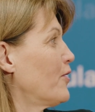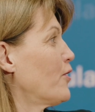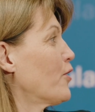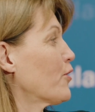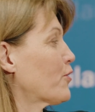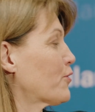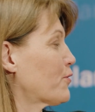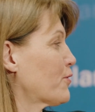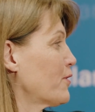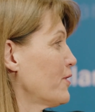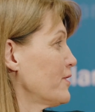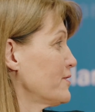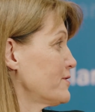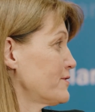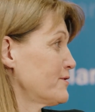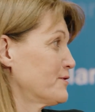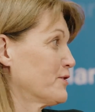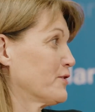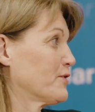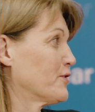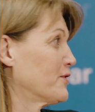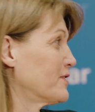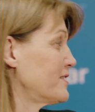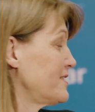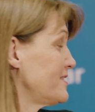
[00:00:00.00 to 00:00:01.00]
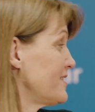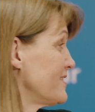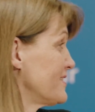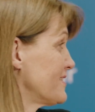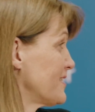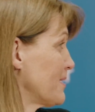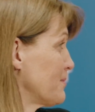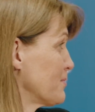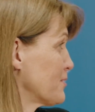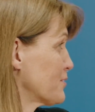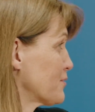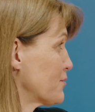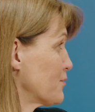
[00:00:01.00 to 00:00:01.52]
across not only
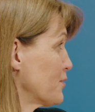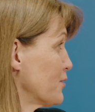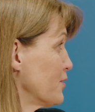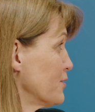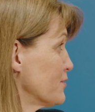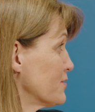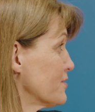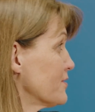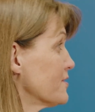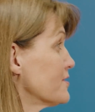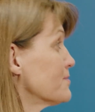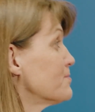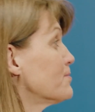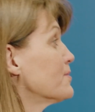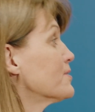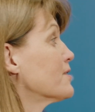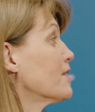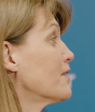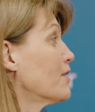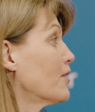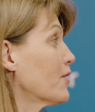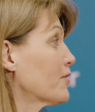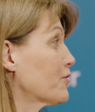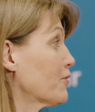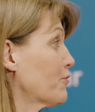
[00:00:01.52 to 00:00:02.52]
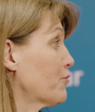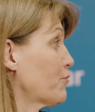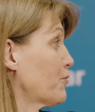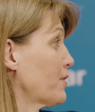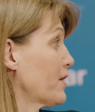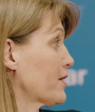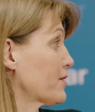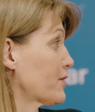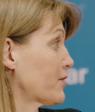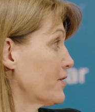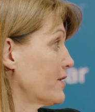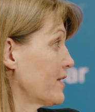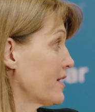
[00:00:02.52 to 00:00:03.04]
systemic sclerosis but a lot of
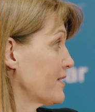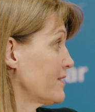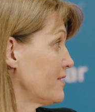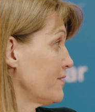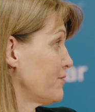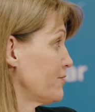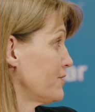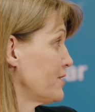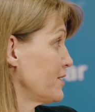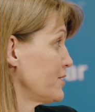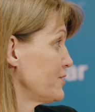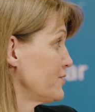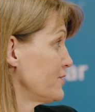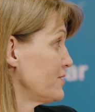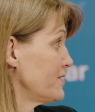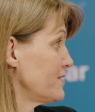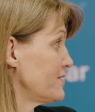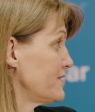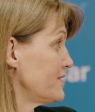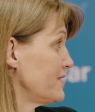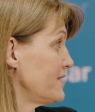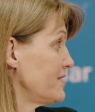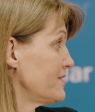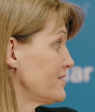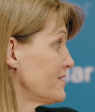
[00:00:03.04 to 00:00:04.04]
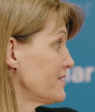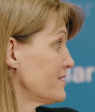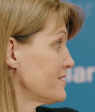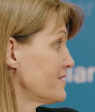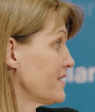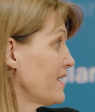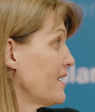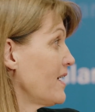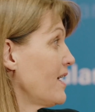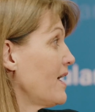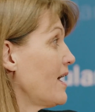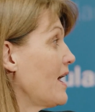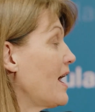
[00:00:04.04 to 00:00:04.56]
rare connective tissue diseases
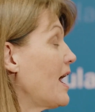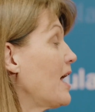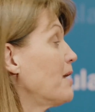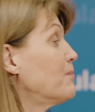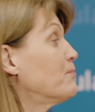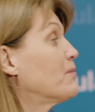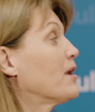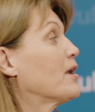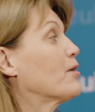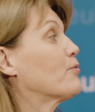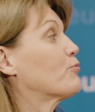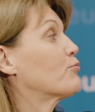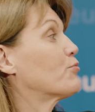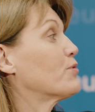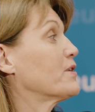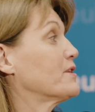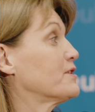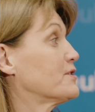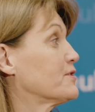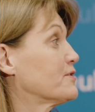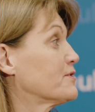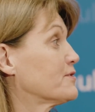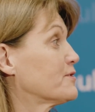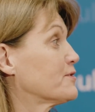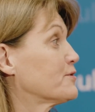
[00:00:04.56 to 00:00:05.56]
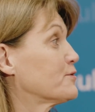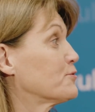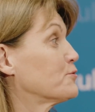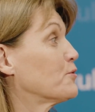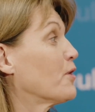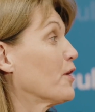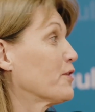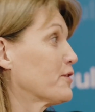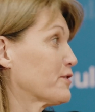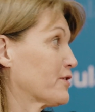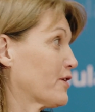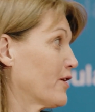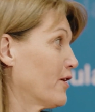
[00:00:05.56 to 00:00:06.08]
and make bridges to
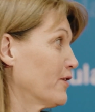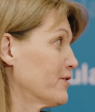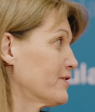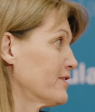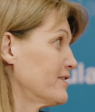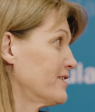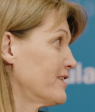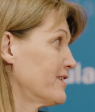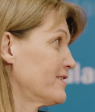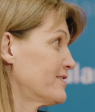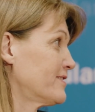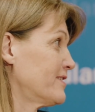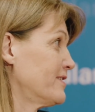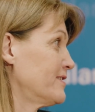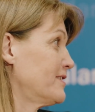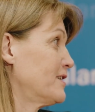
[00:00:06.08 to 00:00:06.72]
other continents.